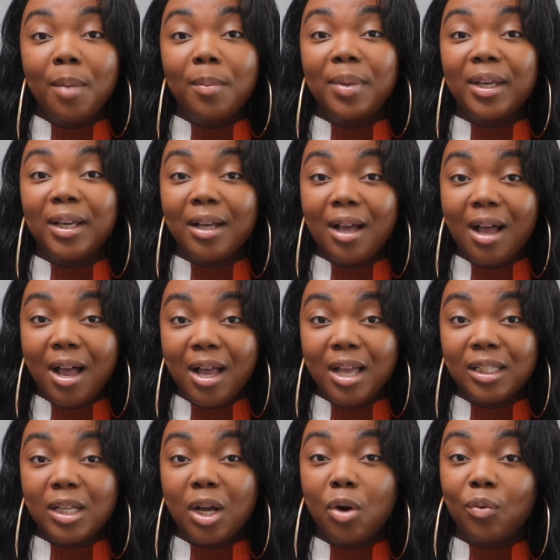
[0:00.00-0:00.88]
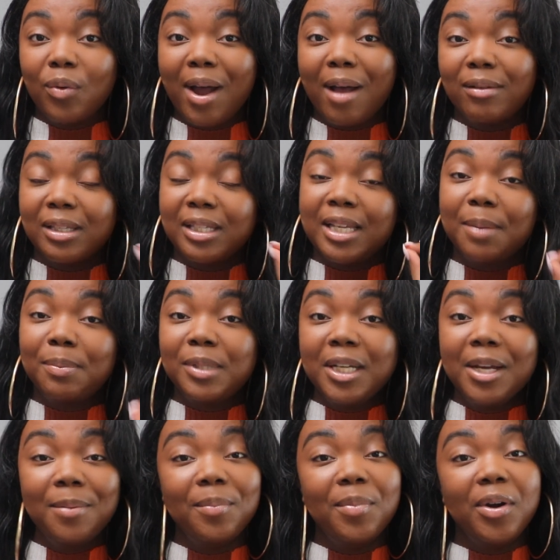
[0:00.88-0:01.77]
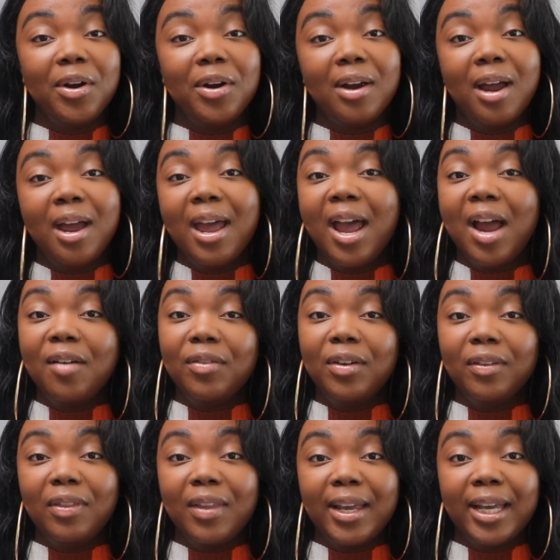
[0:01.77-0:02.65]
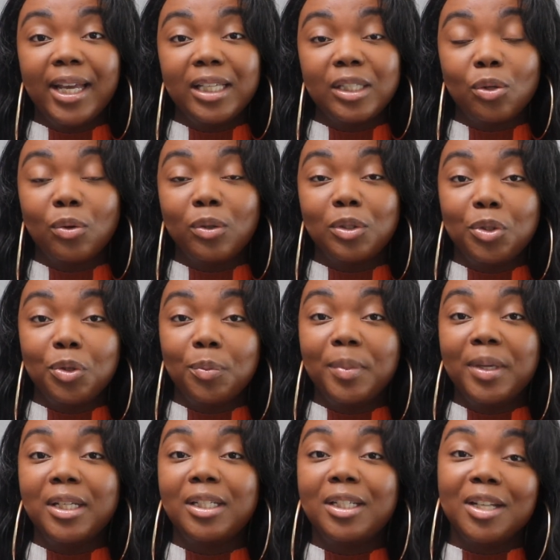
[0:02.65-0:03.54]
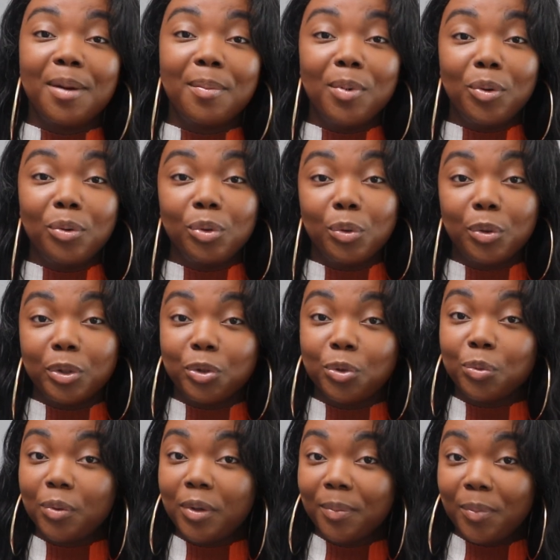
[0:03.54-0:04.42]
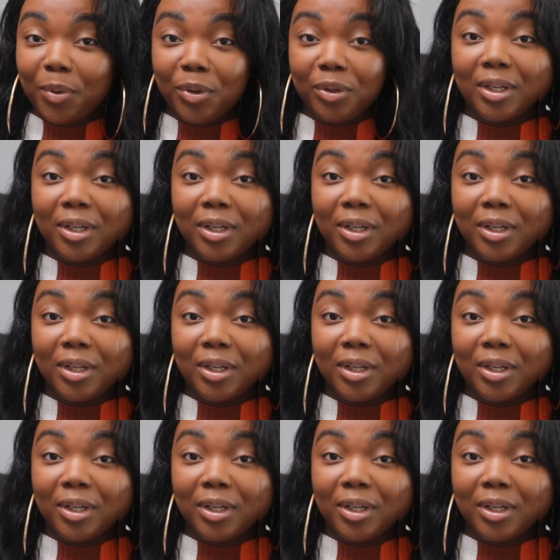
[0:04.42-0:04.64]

because around September everything is going to be doubled or tripled